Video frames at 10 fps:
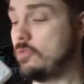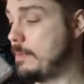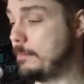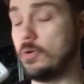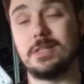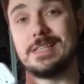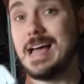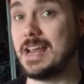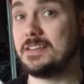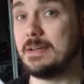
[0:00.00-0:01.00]
Remember, it's
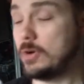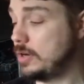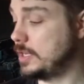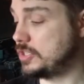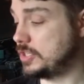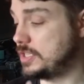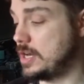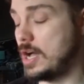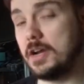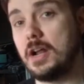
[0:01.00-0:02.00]
not a dimmer, it's just an
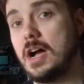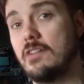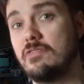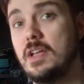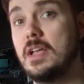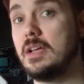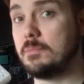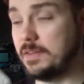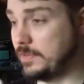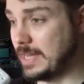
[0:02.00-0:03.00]
on and off.
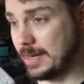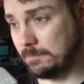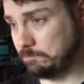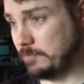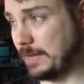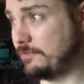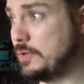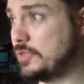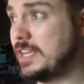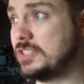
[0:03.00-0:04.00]
But if you got a
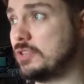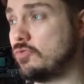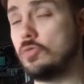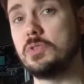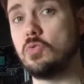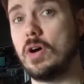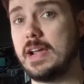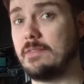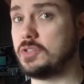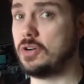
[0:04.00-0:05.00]
few things in the room you want to
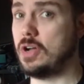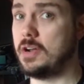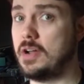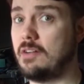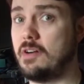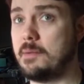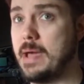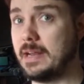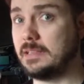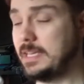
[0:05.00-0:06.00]
have turned on and off
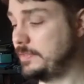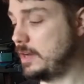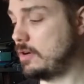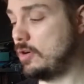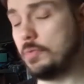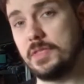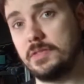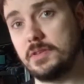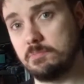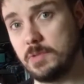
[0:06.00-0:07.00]
automatically, and they're all
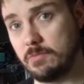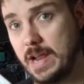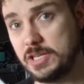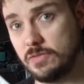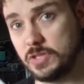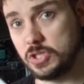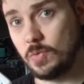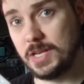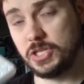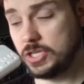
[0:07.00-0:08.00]
within the range of a
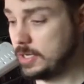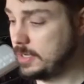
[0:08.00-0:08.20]
switch